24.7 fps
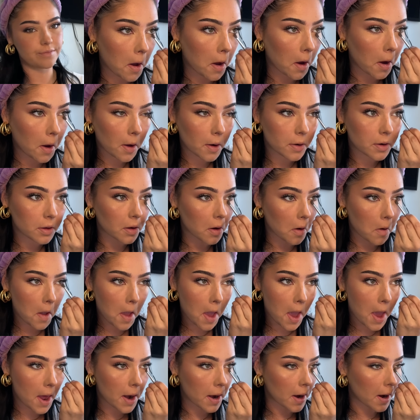I'm going to go
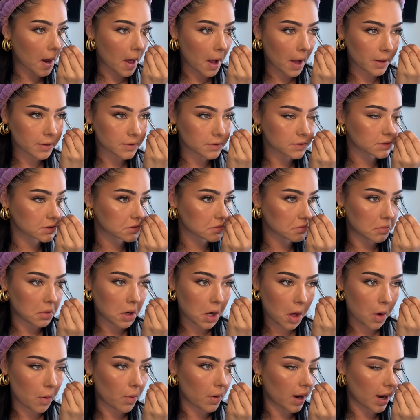ahead and add some
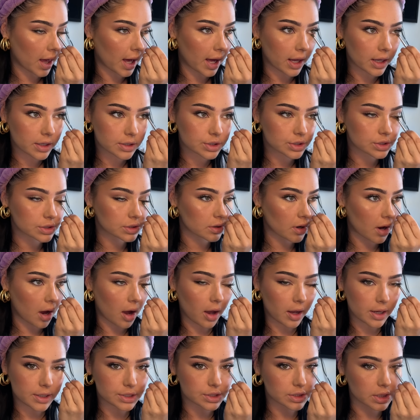lower lash
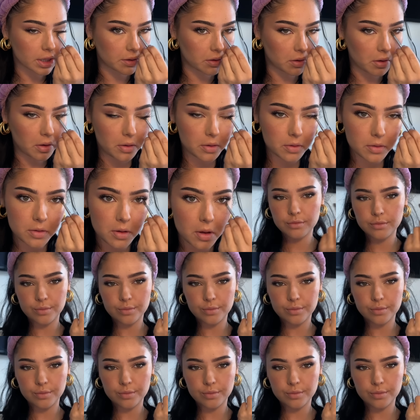eyeshadow.